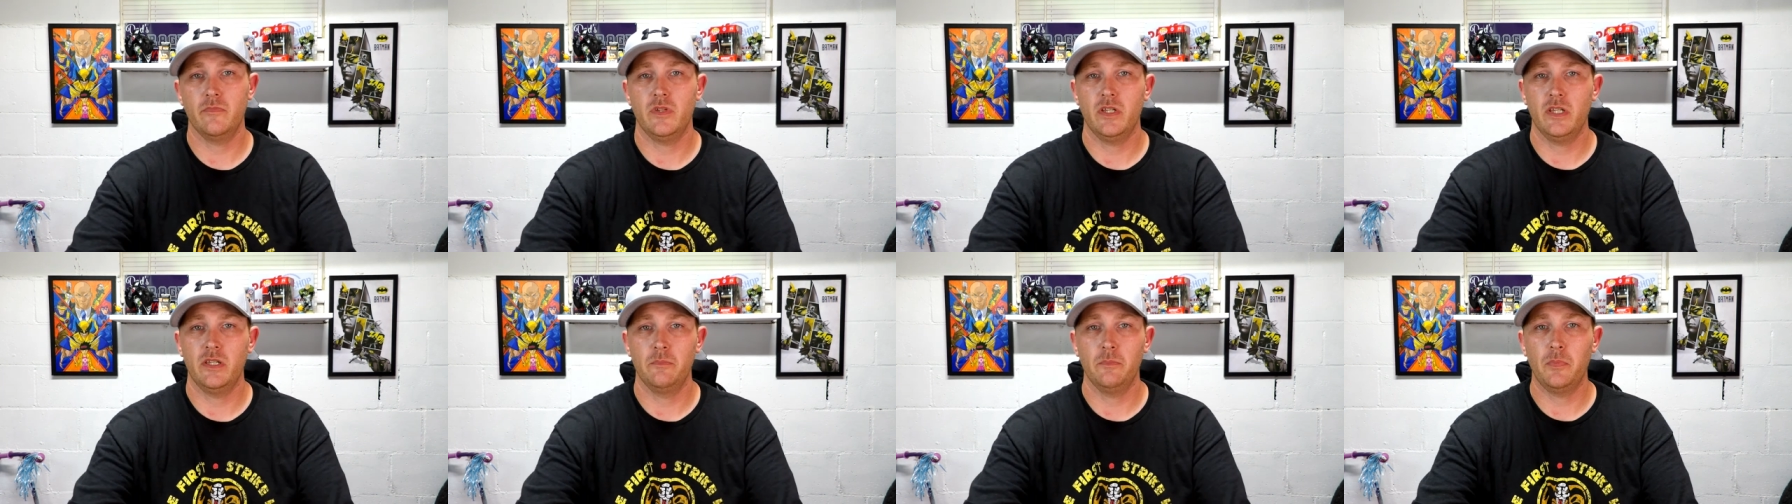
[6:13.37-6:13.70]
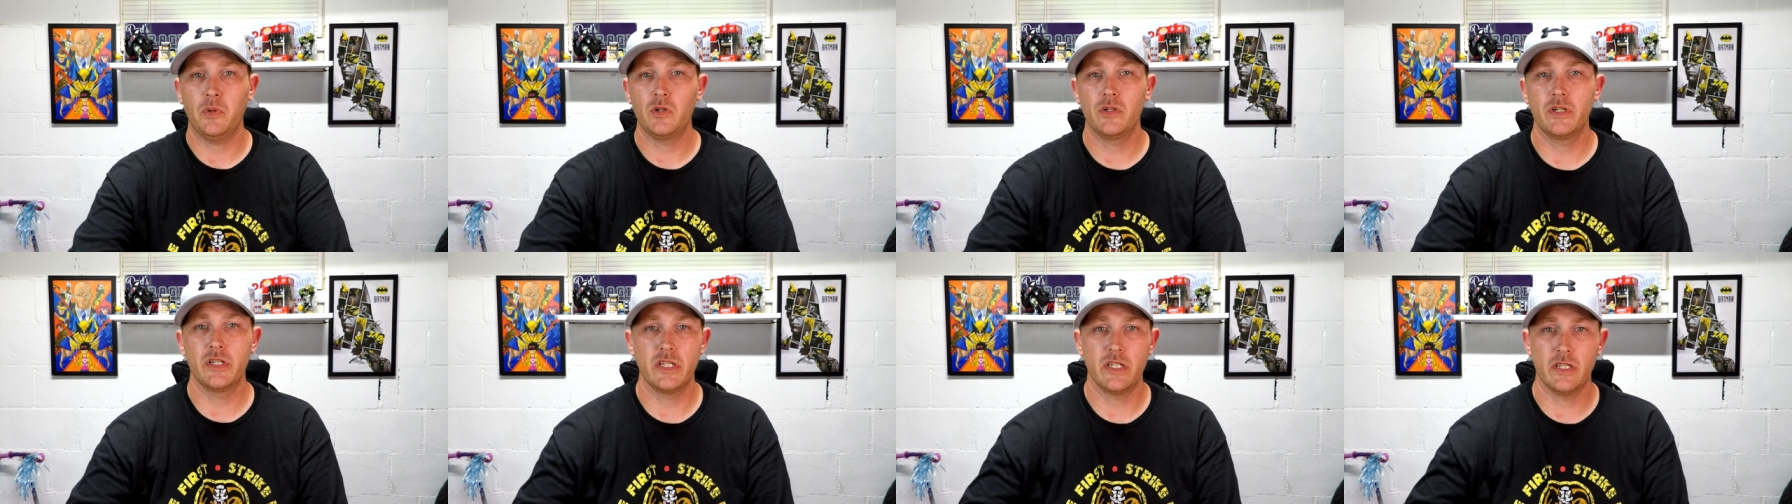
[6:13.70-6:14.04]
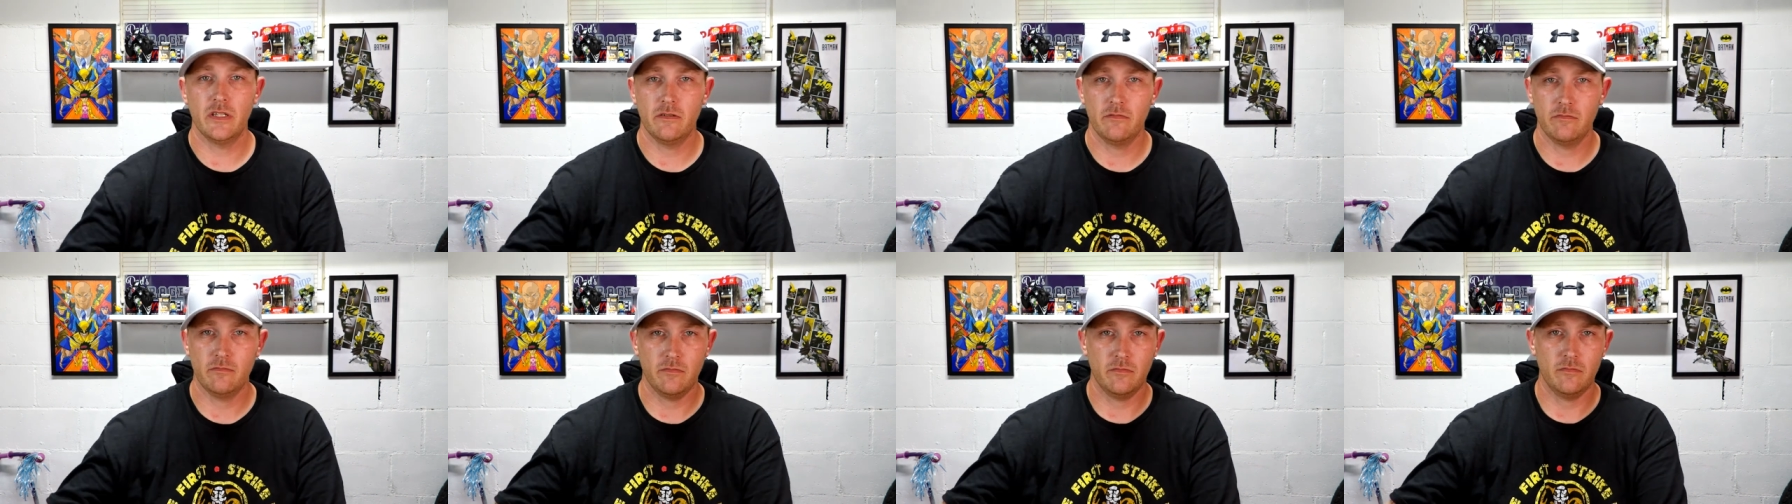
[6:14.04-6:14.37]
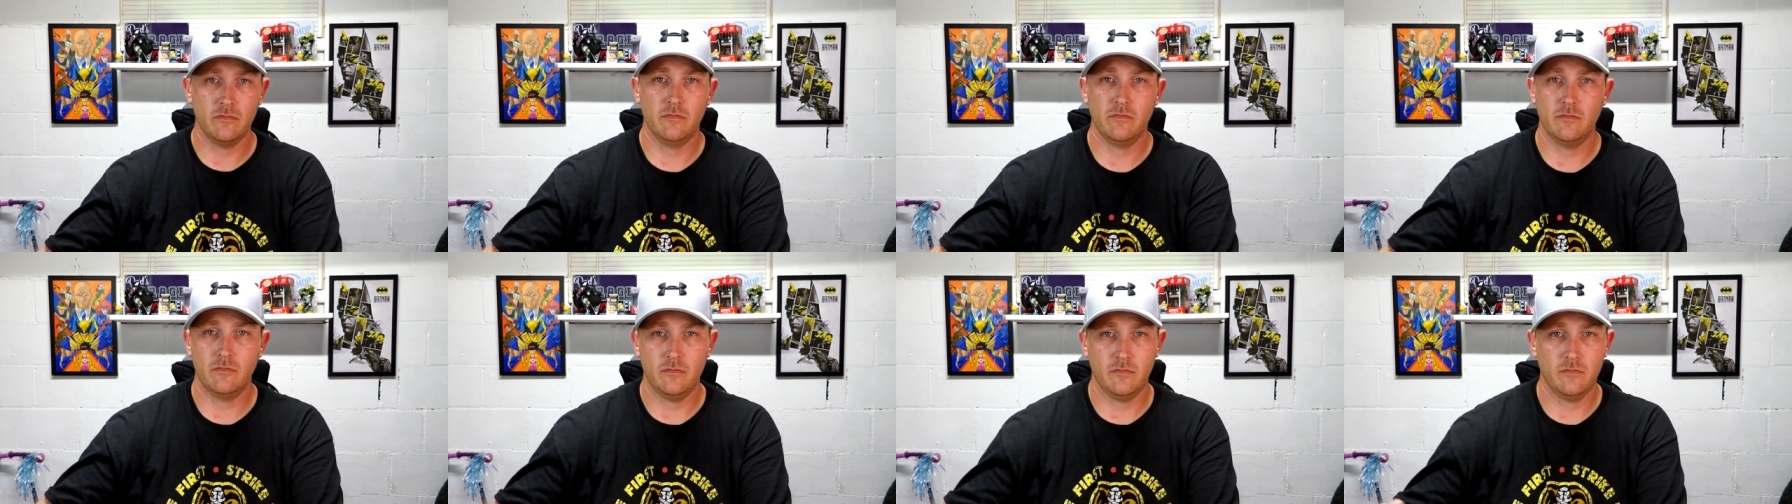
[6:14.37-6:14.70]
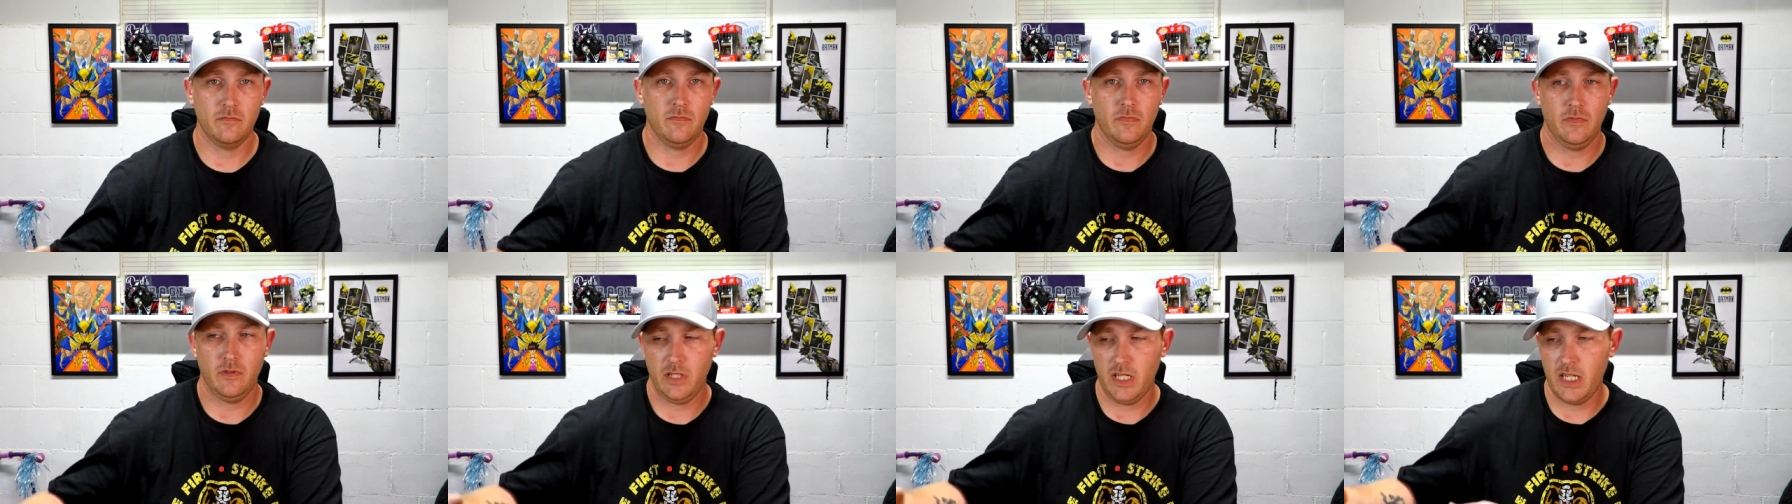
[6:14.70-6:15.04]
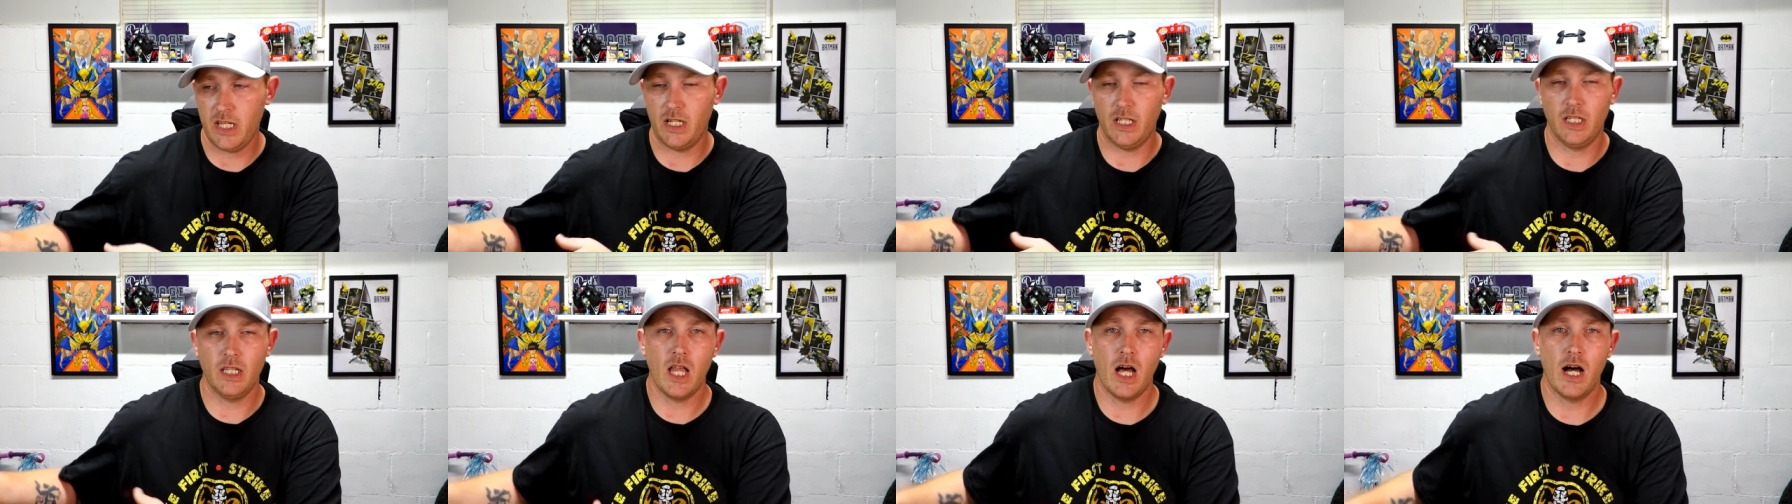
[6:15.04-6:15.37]
and put it
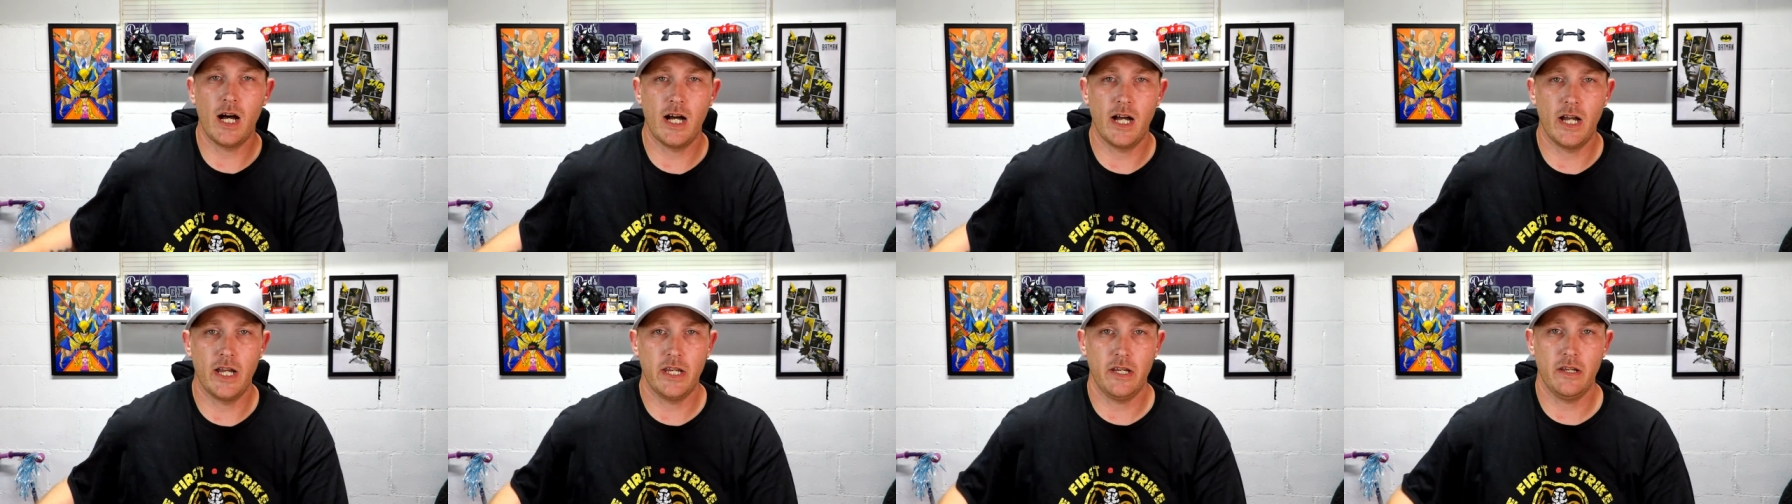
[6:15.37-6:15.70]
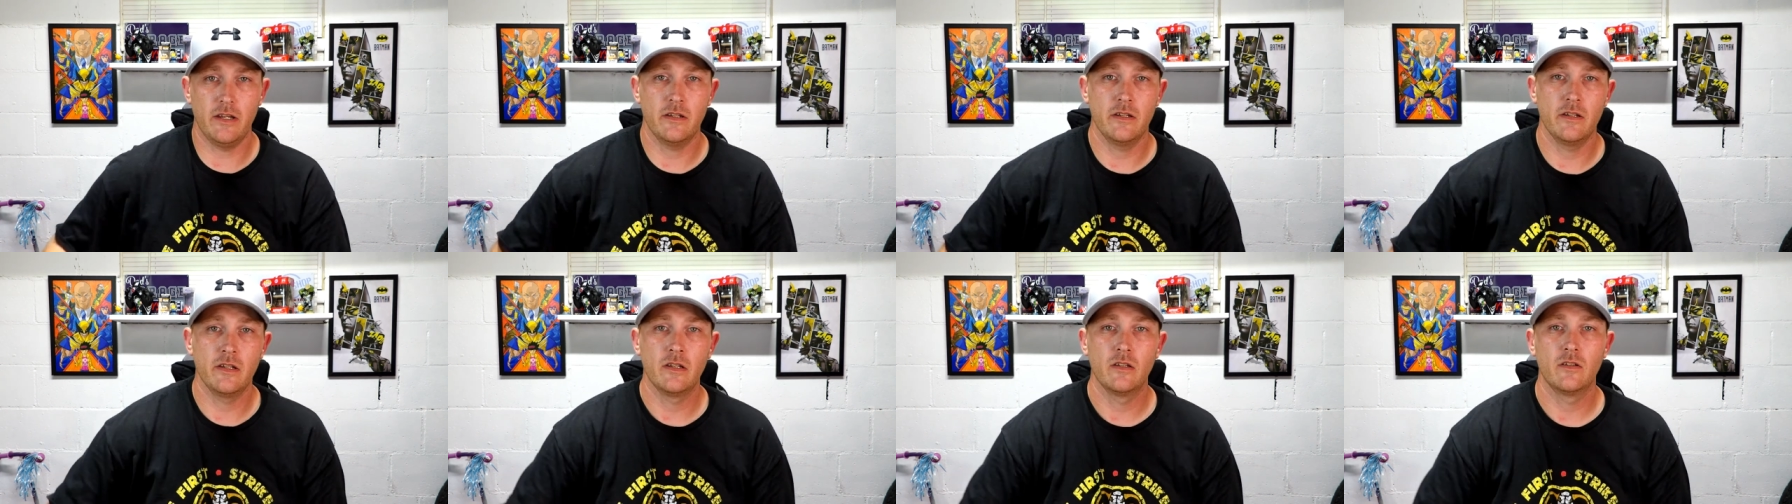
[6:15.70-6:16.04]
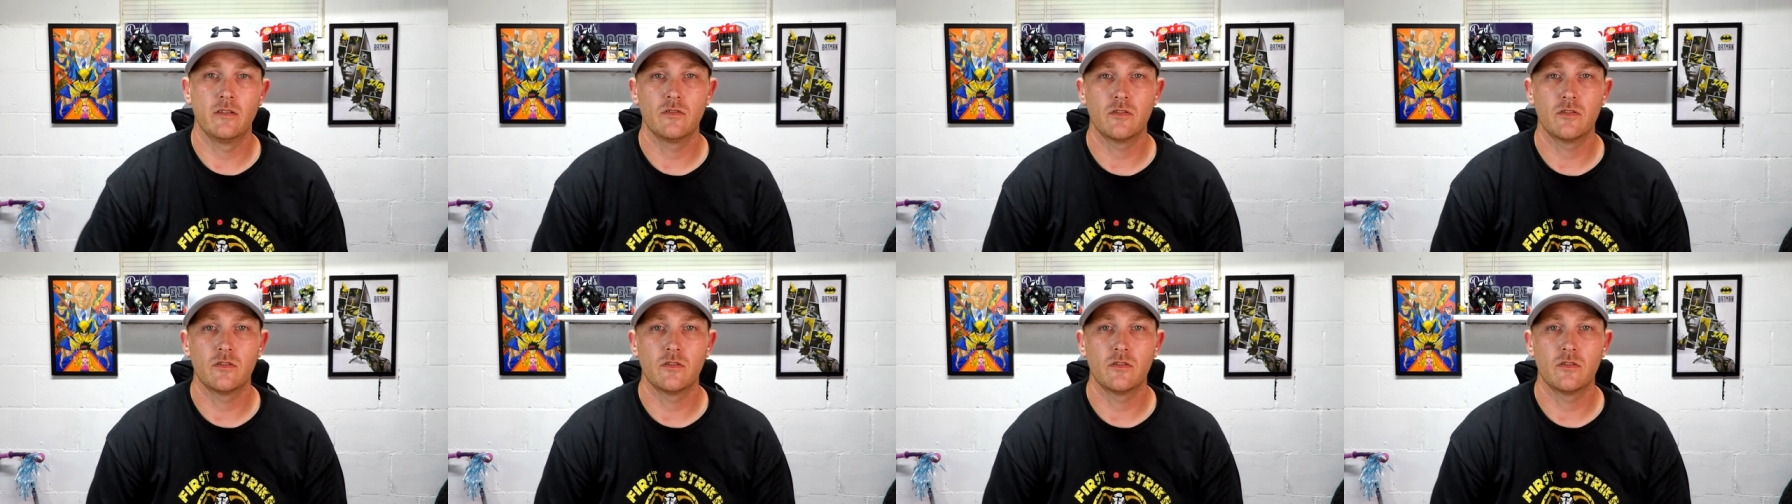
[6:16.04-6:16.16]
in a line.